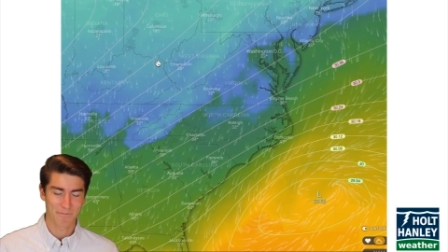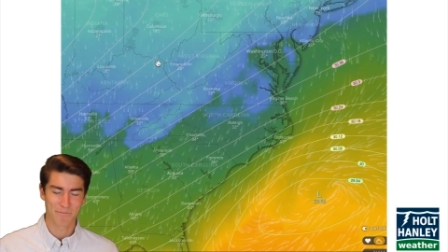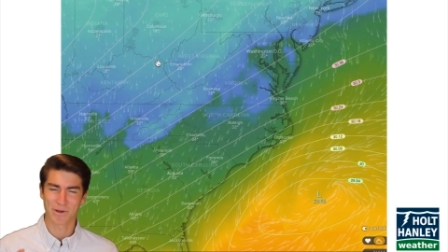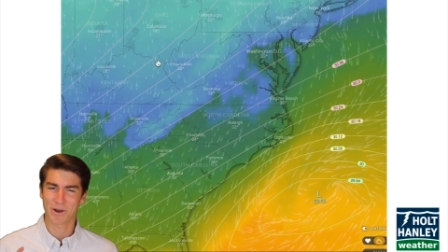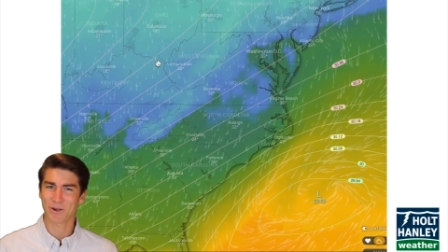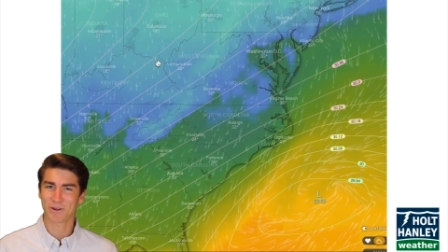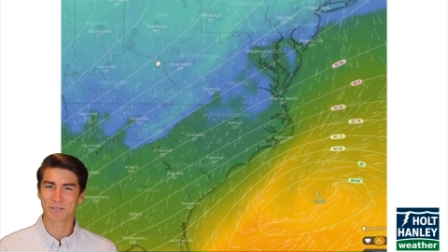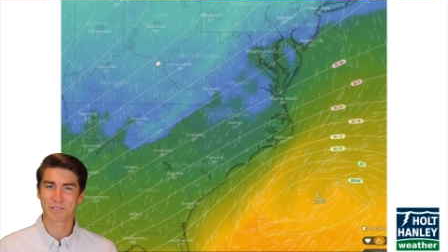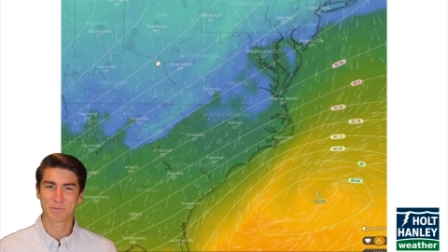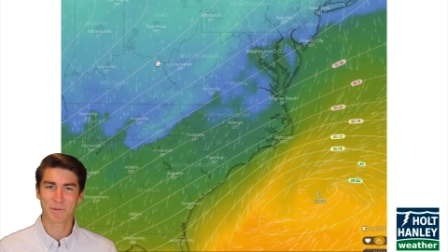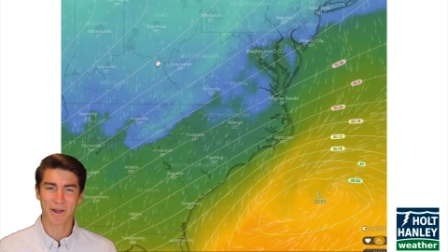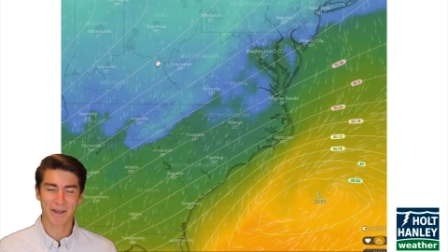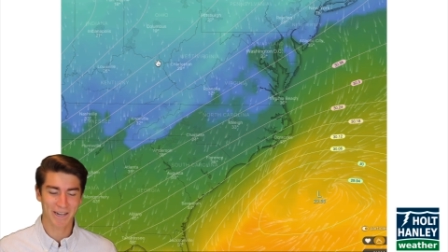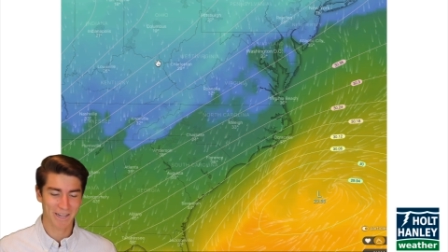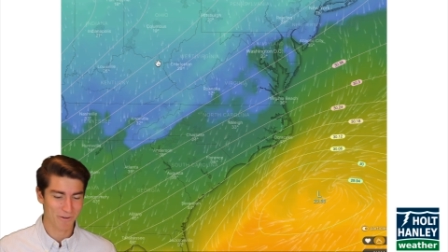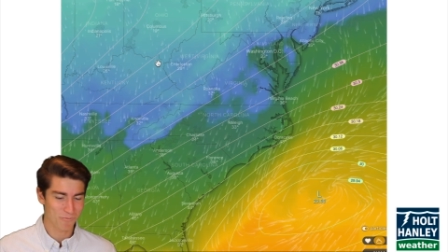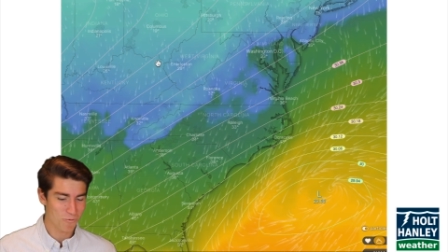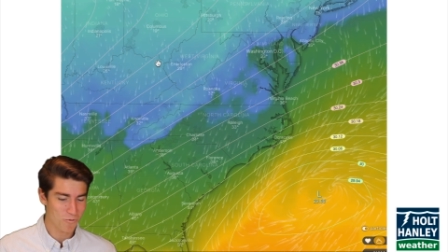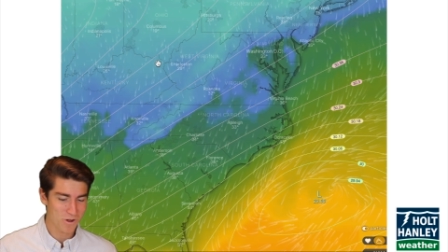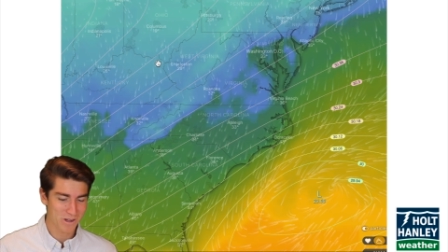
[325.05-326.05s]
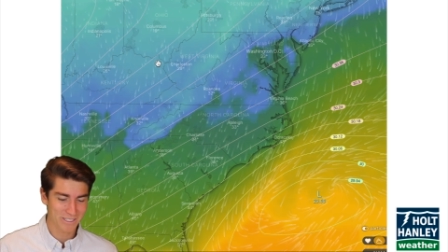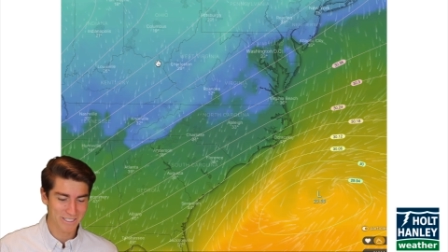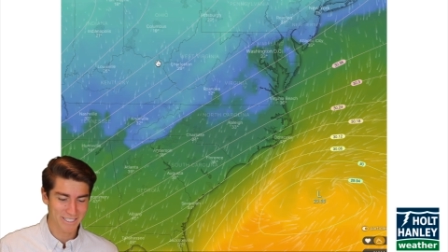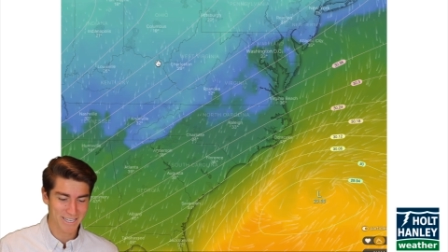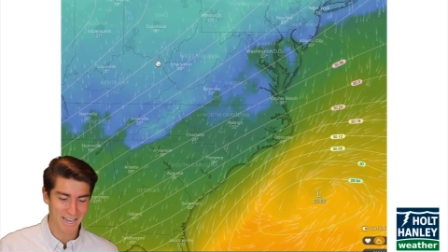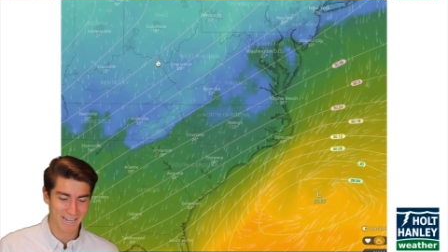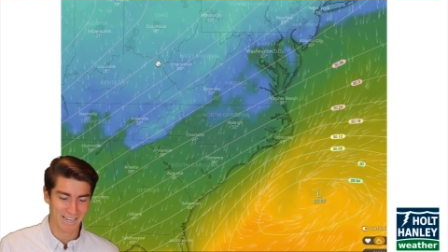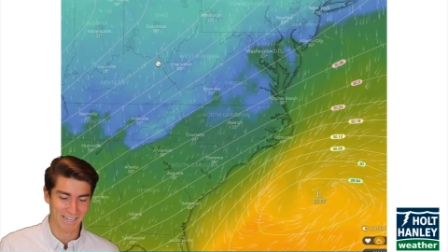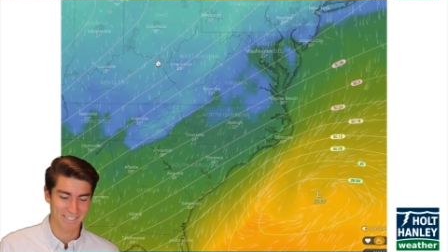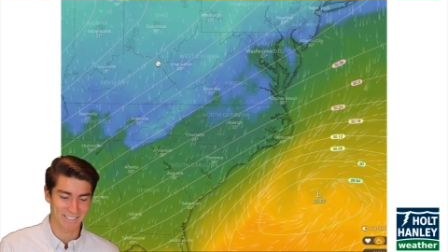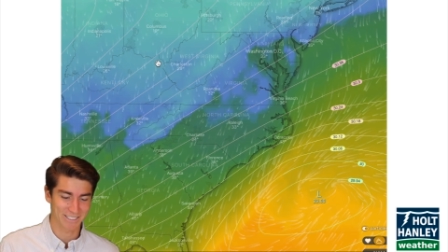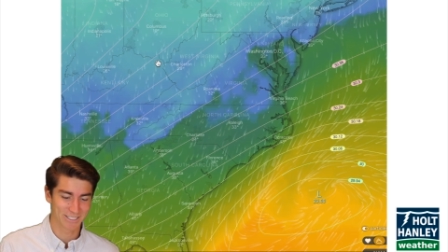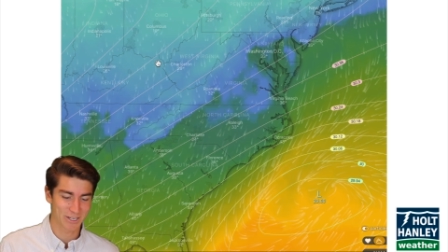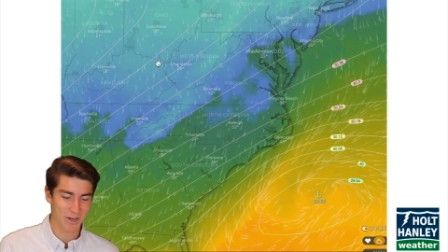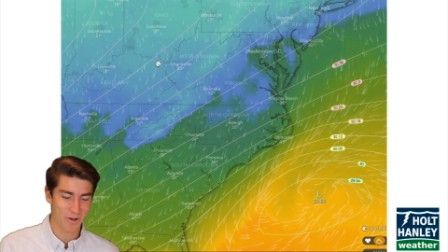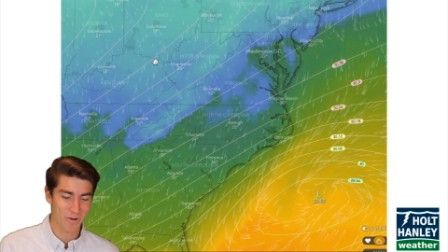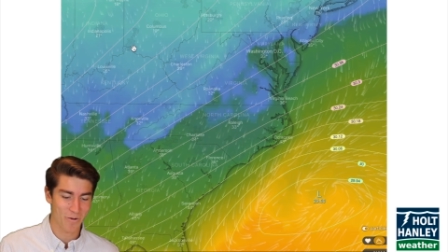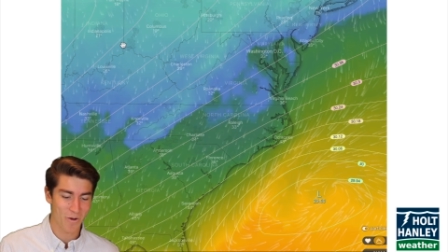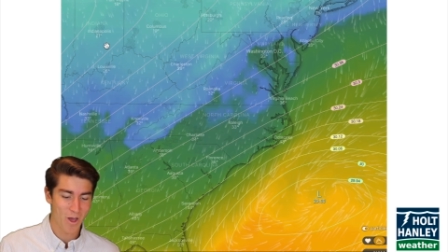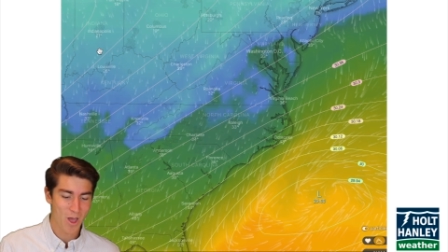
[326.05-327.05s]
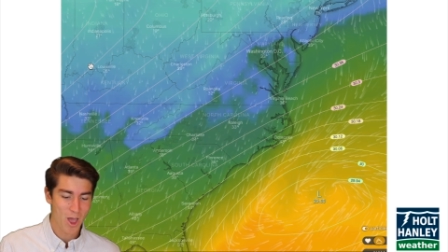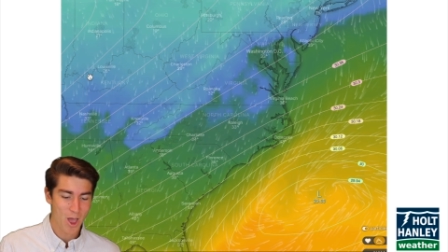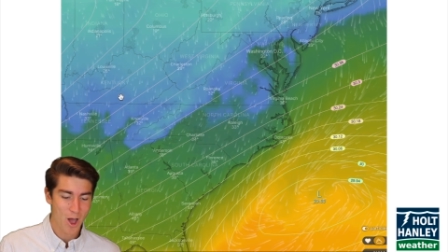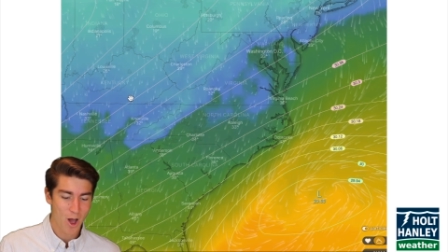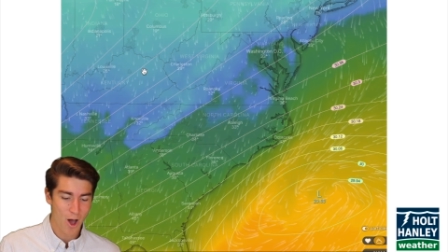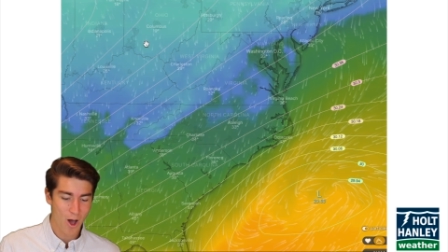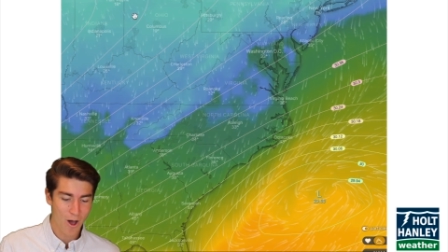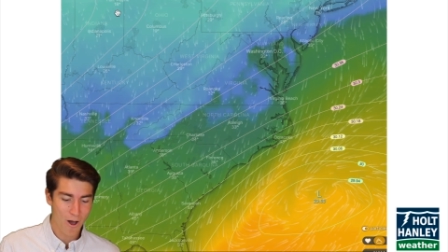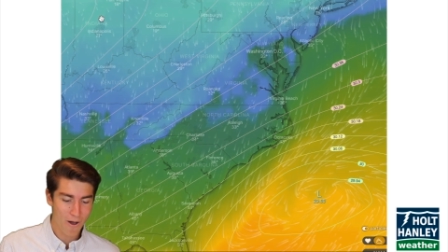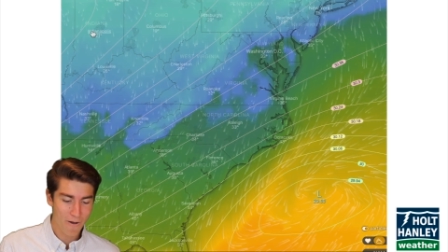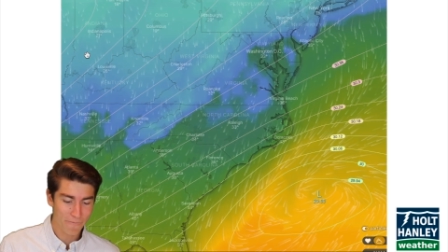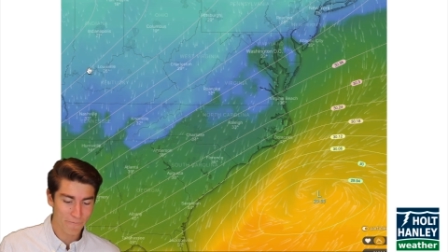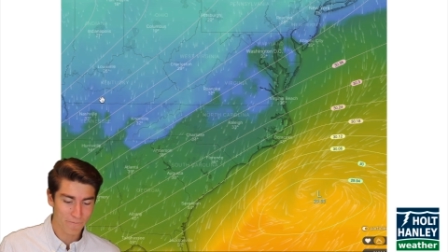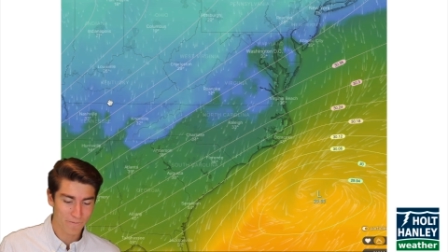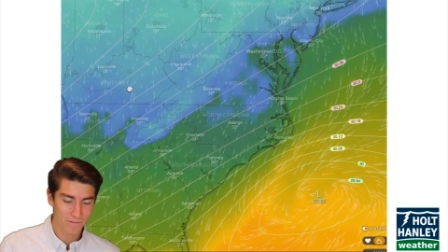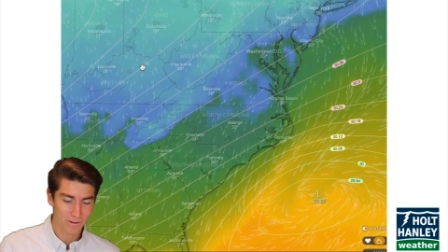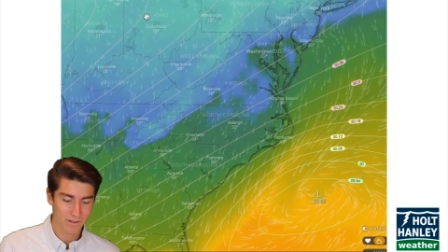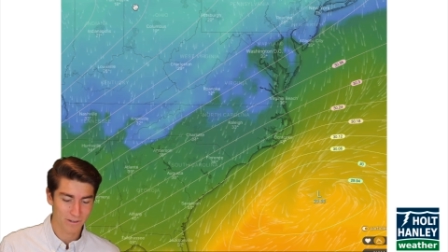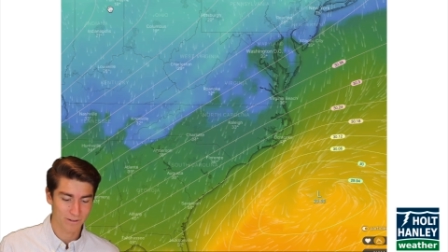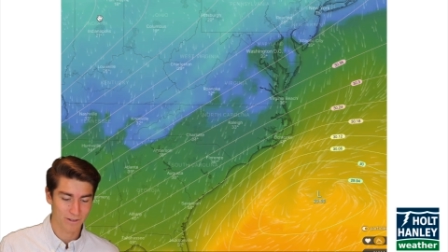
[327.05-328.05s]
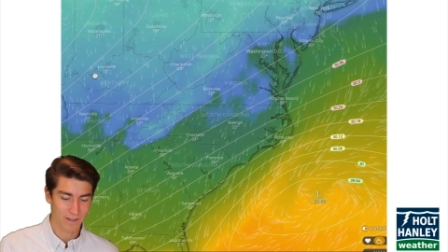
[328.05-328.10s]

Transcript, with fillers: But I'll explain it in one second. So off